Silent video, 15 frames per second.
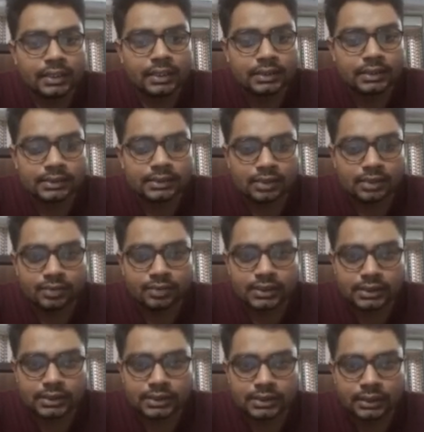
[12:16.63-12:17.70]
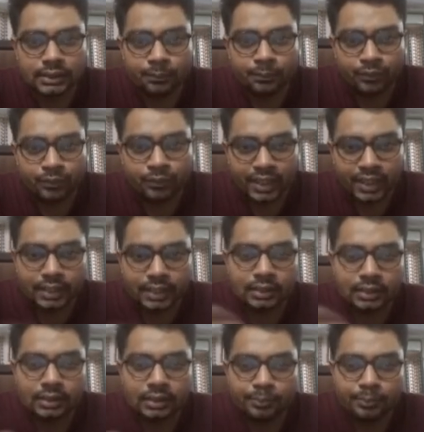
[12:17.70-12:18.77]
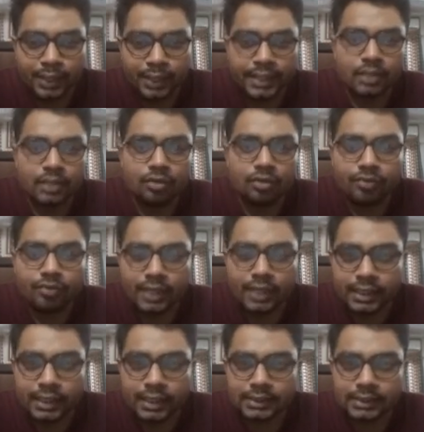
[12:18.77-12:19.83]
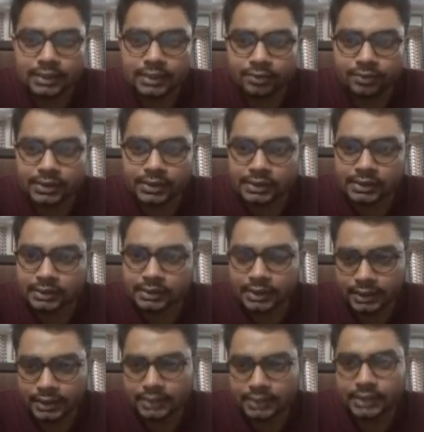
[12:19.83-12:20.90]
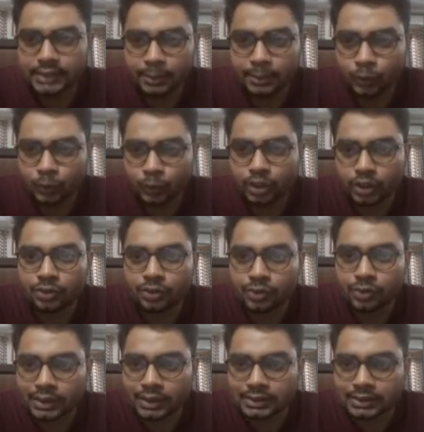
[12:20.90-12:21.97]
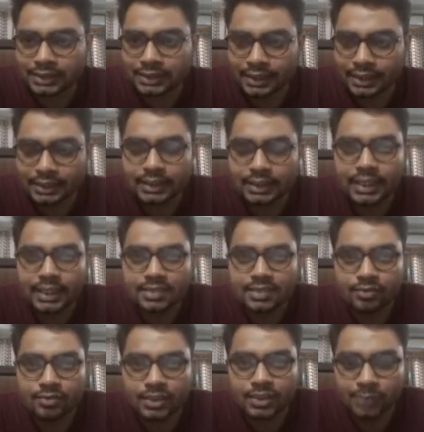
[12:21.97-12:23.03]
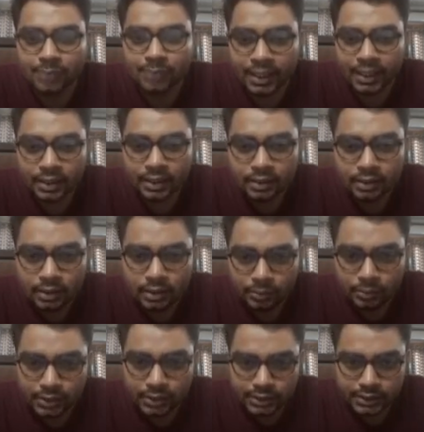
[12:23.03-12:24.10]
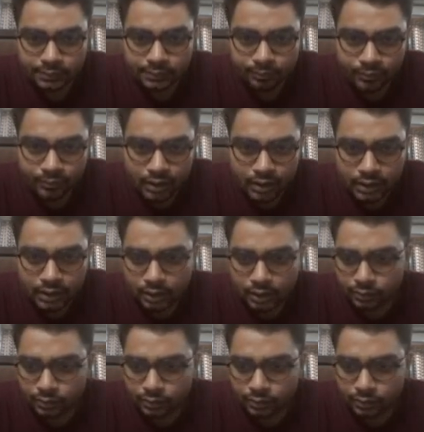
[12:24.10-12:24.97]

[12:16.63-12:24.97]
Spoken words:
surfaces. And planning of vertical surfaces, that is important to understand in the case of the planar machine. Now